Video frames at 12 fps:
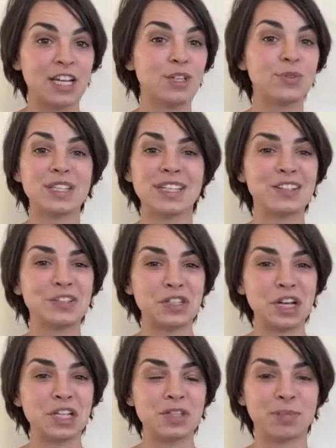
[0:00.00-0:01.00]
and use
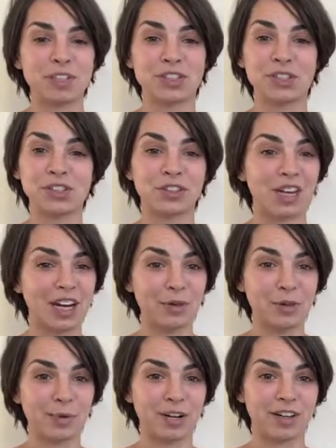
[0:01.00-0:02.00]
interchangeably to learn
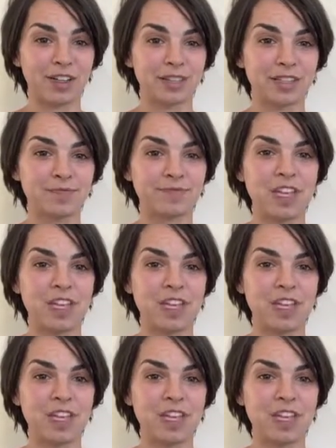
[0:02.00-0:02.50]
our product.